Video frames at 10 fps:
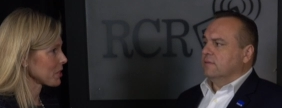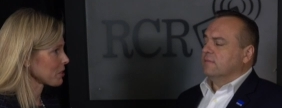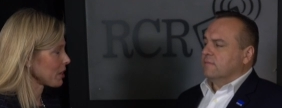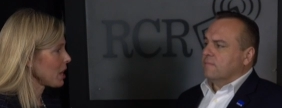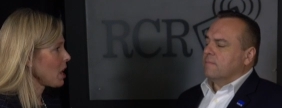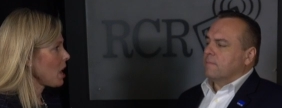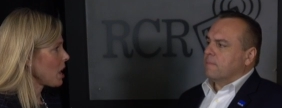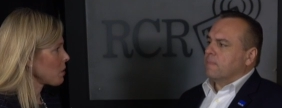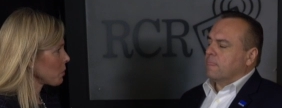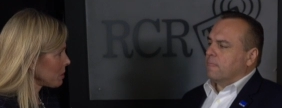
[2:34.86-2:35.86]
Speaker 1: That's great.
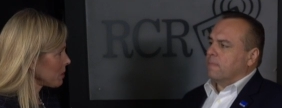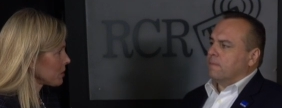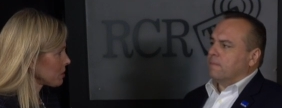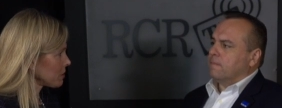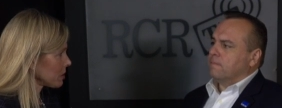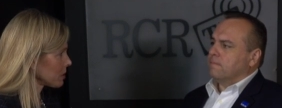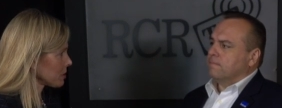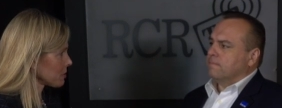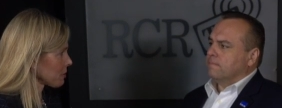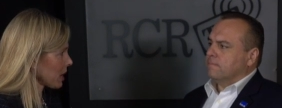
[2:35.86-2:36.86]
And what about your
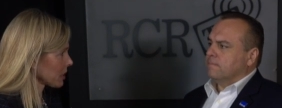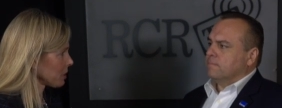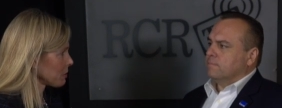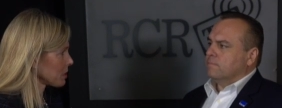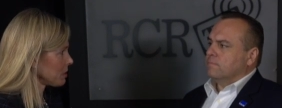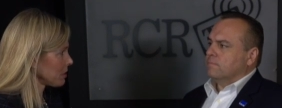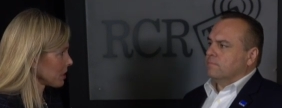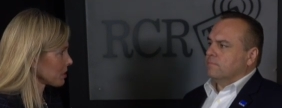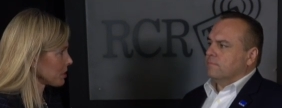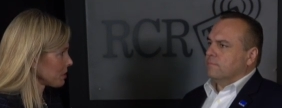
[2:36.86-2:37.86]
Genesis rack? That was new
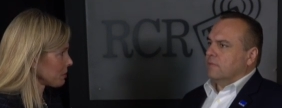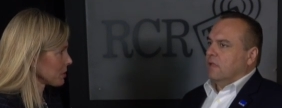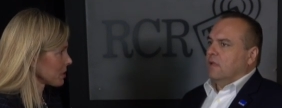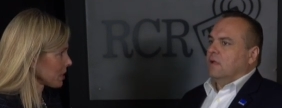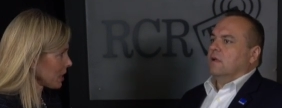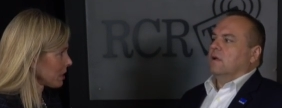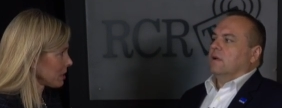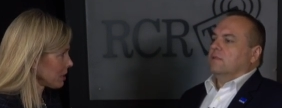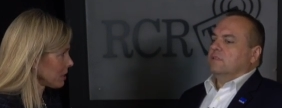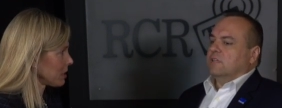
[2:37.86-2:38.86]
last year. Where's that?
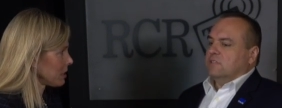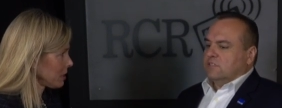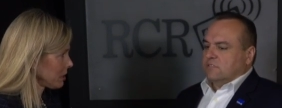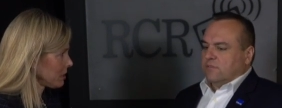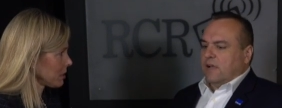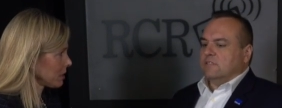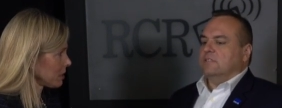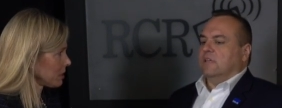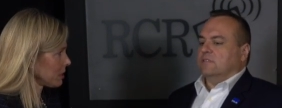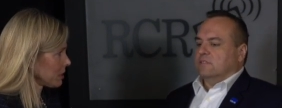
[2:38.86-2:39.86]
Speaker 2: The Genesis racks,
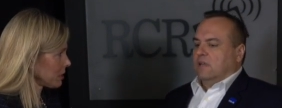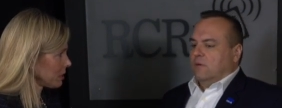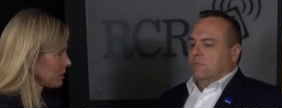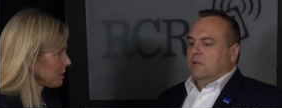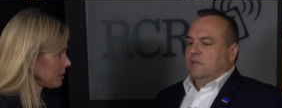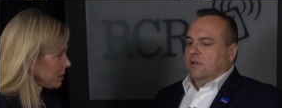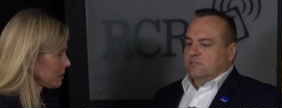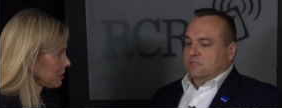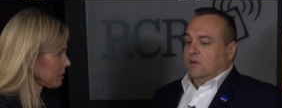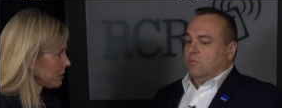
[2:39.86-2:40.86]
yes. Uh, we
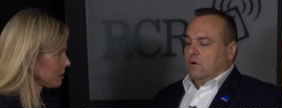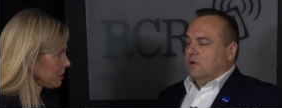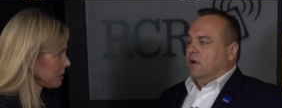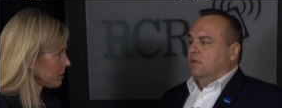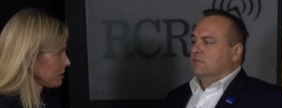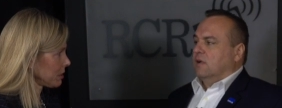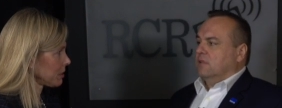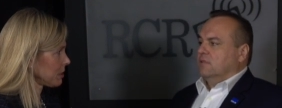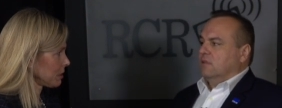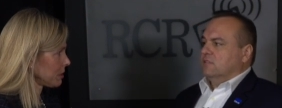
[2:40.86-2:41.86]
announced our work on,
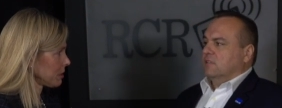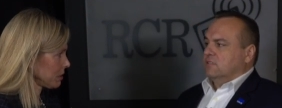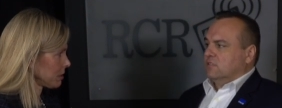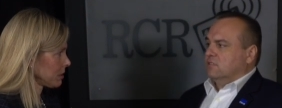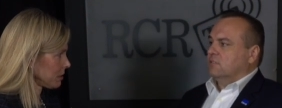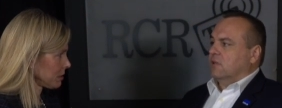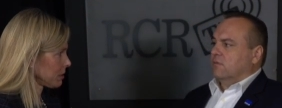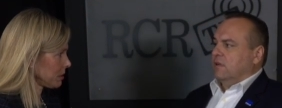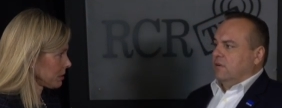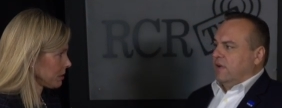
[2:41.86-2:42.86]
on the Genesis uh,
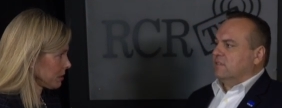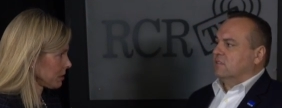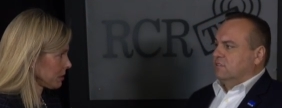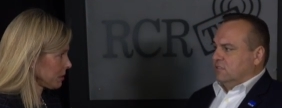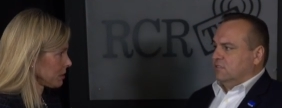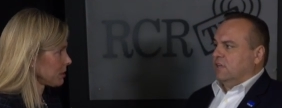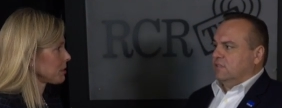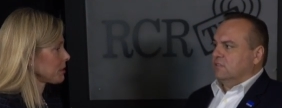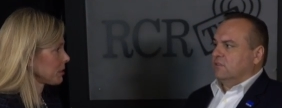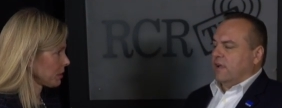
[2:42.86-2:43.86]
Radio Access
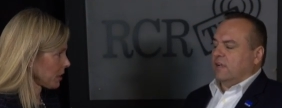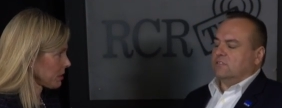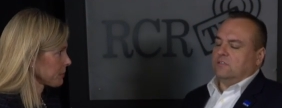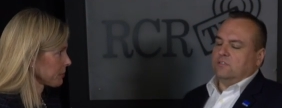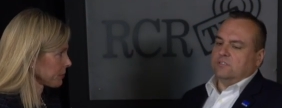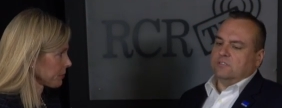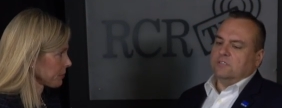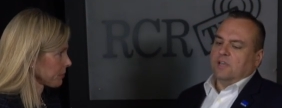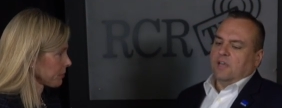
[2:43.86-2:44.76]
Exchange, the okay. rack solution,